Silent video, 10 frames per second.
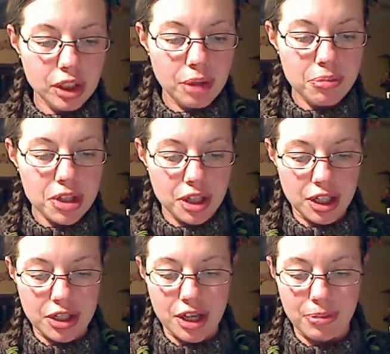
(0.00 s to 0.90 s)
I'm just
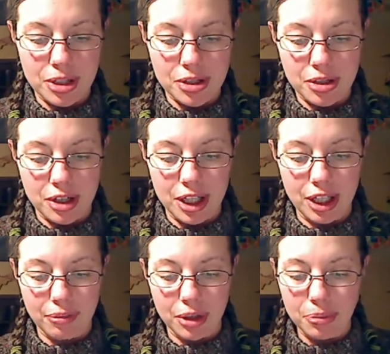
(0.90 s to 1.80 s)
going to demonstrate.
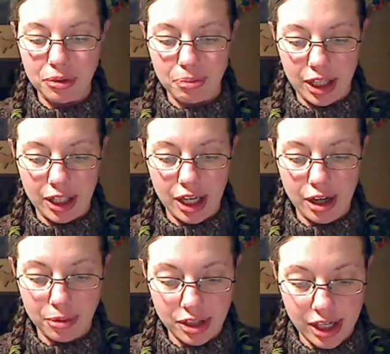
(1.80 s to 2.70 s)
I'm going to move my
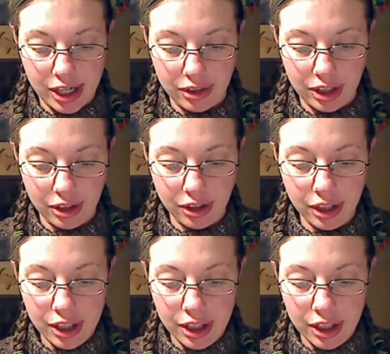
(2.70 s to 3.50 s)
camera down here